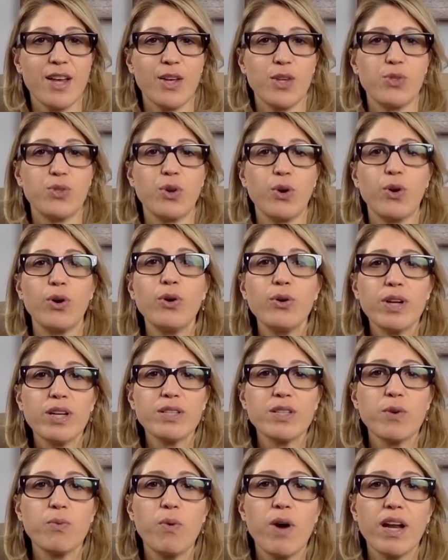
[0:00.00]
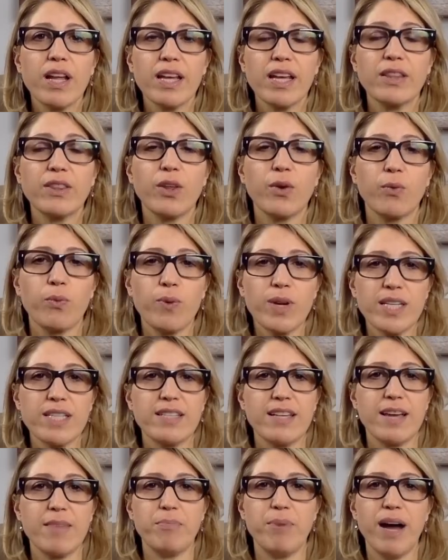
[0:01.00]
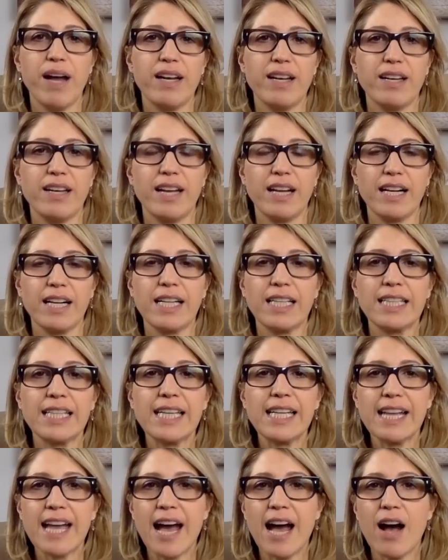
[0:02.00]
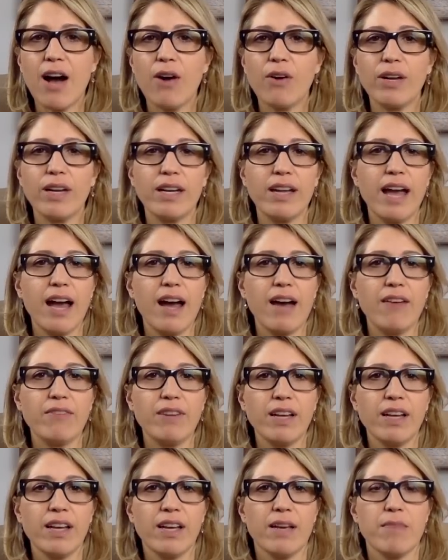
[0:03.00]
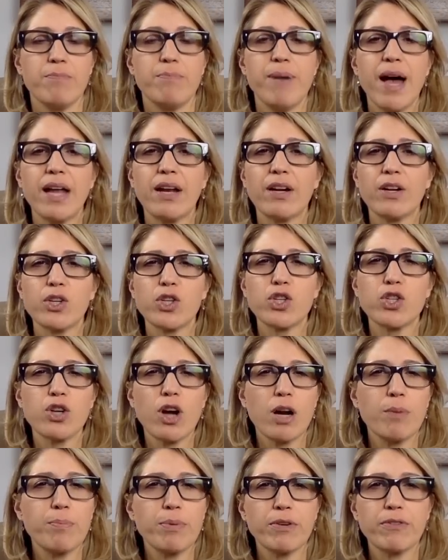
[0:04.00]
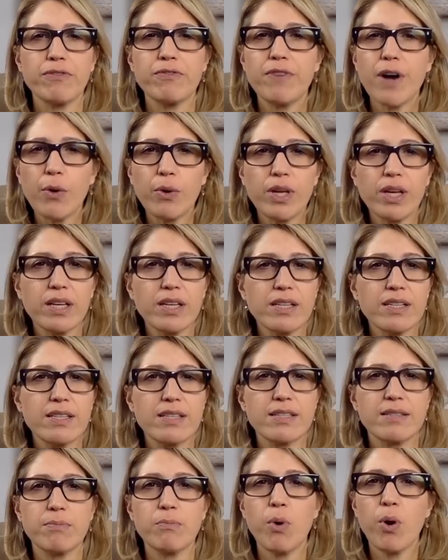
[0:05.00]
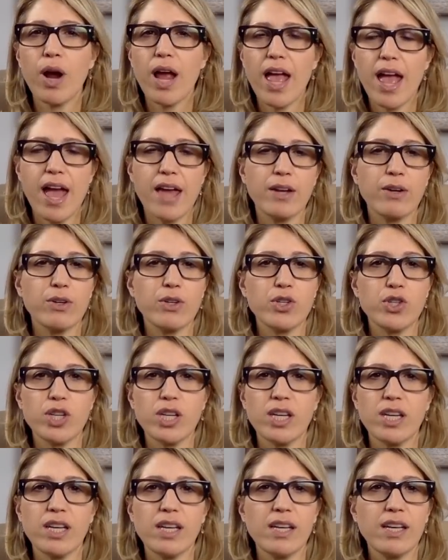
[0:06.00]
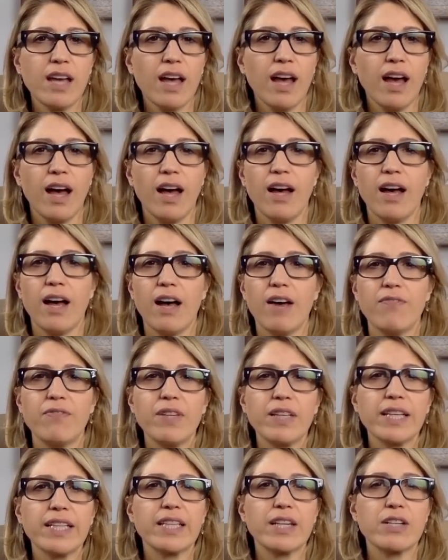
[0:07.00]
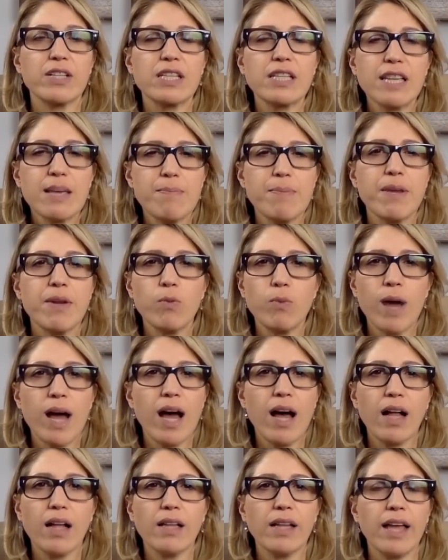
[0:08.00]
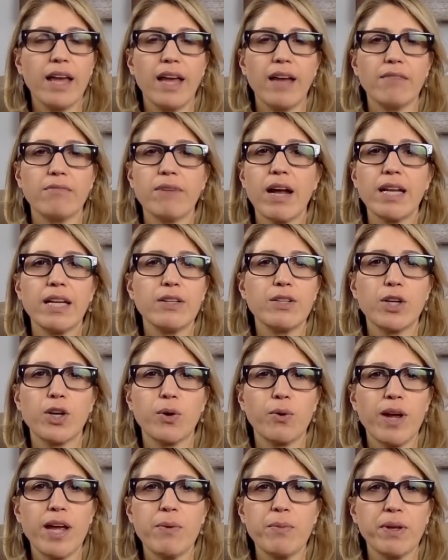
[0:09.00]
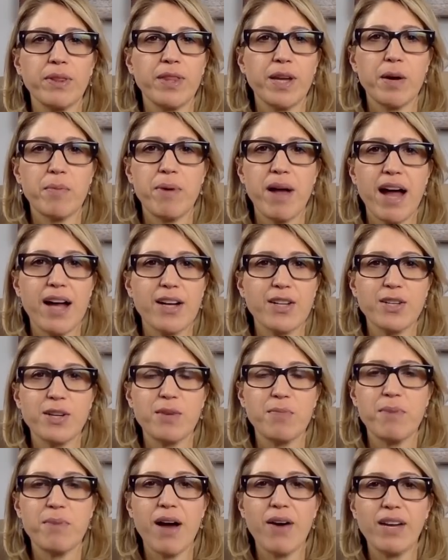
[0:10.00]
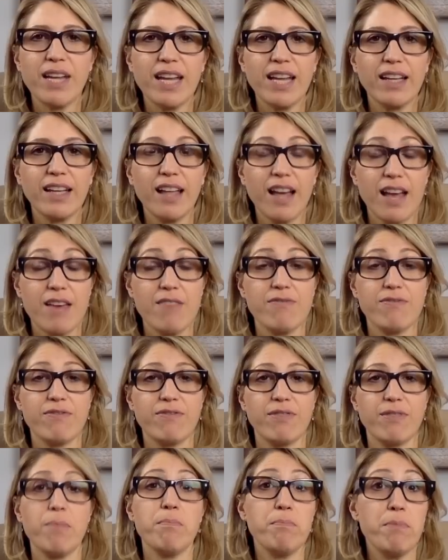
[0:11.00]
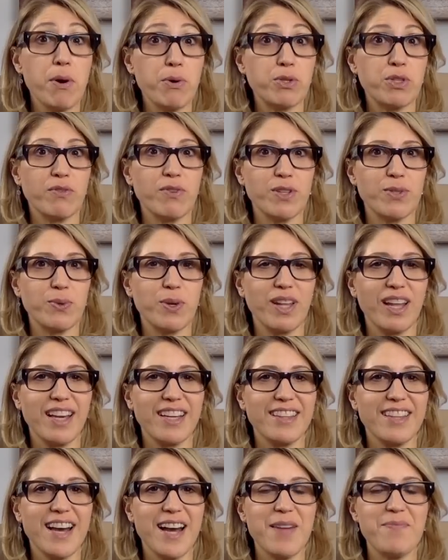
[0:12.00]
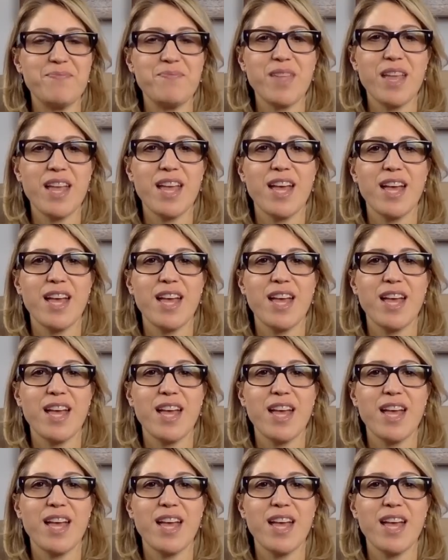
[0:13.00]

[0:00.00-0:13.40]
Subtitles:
So who doesn't want to hit the reset button and clean out and have better, sharper focus, more energy, feel like they're sleeping well and ready to create what they're passionate about in life? Most of us would like that.